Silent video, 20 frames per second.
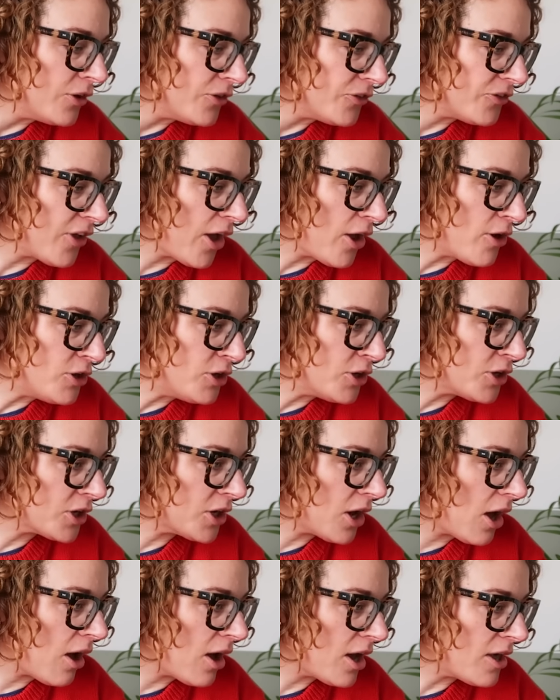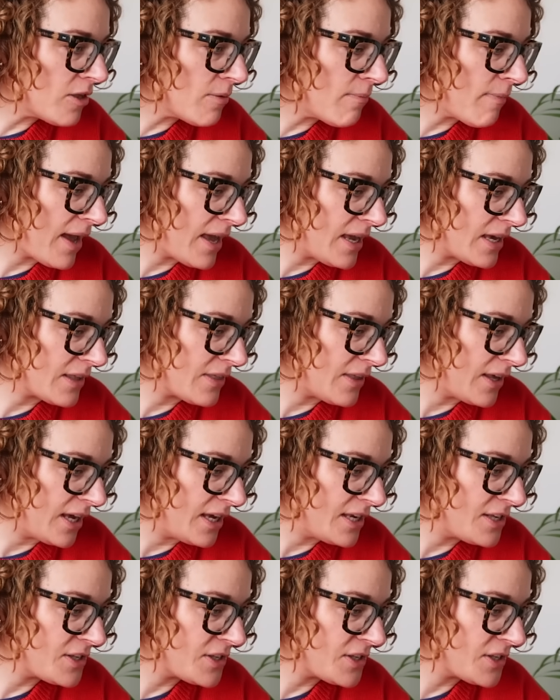So you can either make
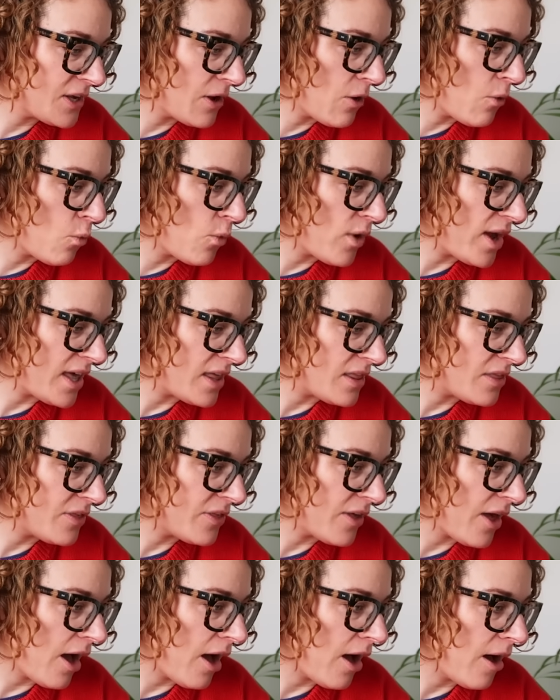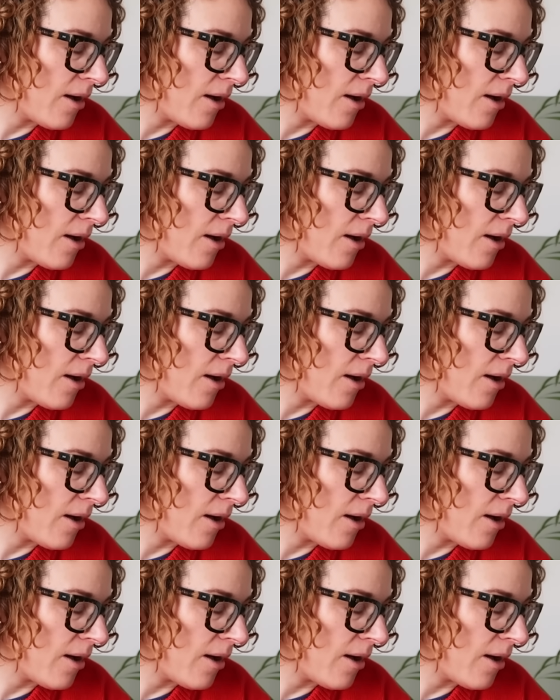this sleeveless,